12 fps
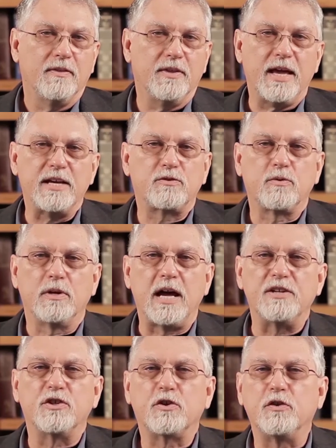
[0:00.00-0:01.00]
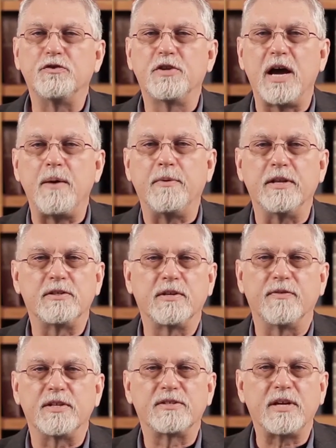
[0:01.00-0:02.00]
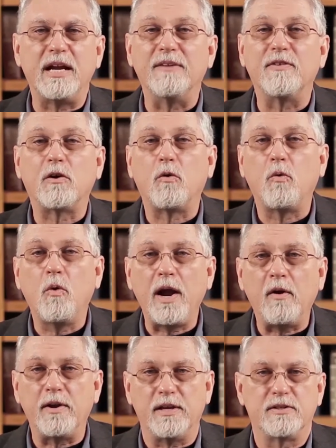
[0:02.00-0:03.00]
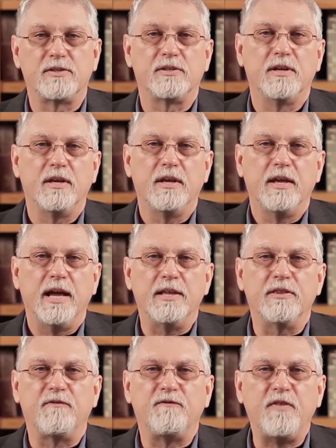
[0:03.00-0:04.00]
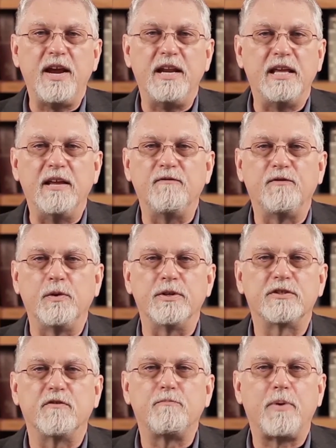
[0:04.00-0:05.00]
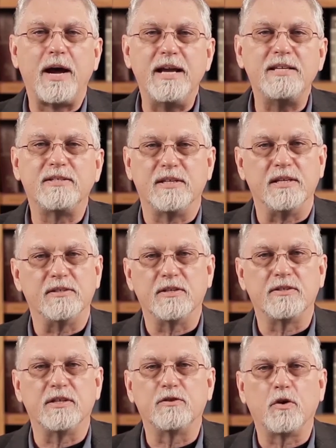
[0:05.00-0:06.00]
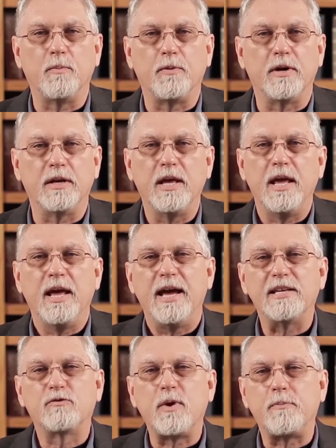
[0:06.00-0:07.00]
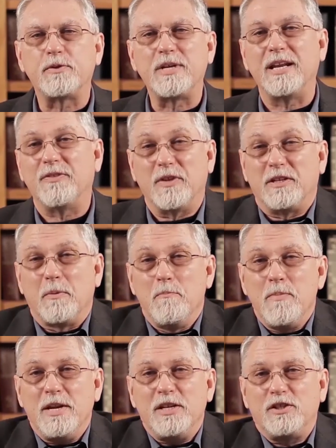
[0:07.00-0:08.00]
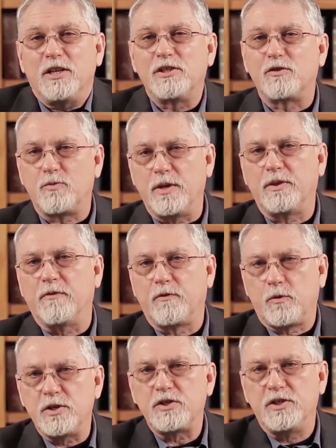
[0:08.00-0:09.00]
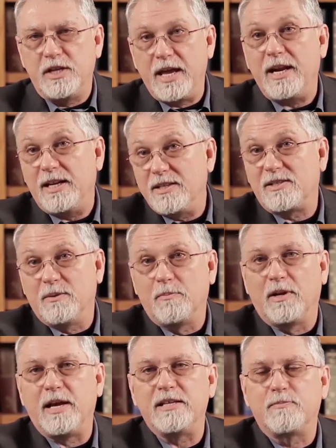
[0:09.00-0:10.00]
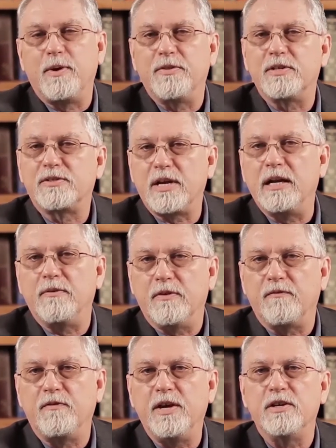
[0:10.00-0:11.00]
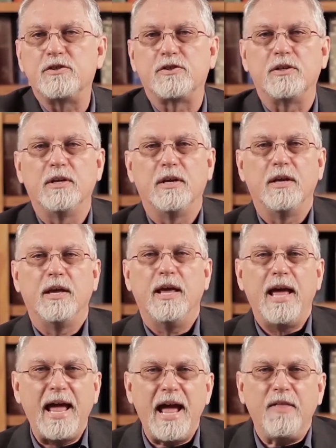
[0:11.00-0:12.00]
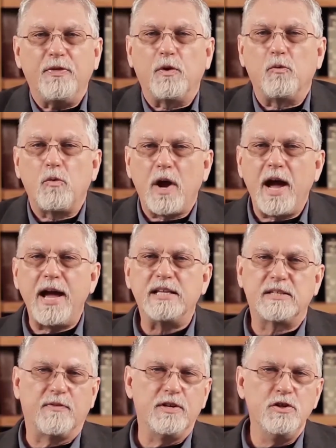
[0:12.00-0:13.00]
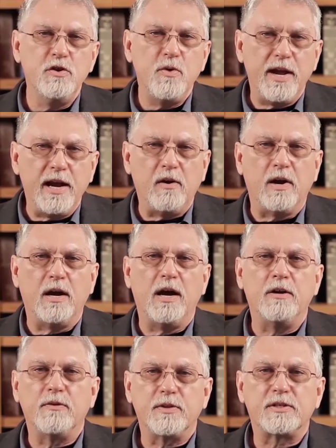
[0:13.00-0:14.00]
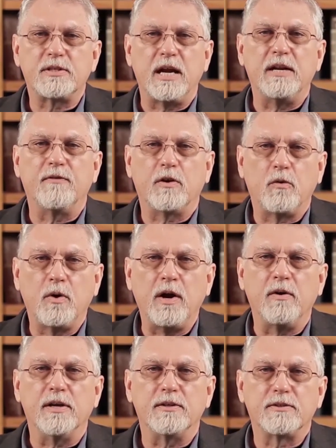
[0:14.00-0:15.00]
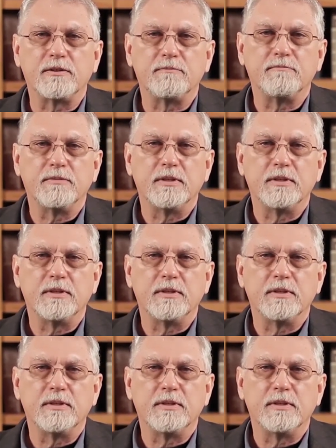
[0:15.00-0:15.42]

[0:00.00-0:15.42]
The astrological dominance of the sign of Aquarius and the fading influence of Pisces is interpreted as representing the diminishing strength of Christianity, symbolized by the sign of the fish, and the rise of a new era under the sign of Aquarius.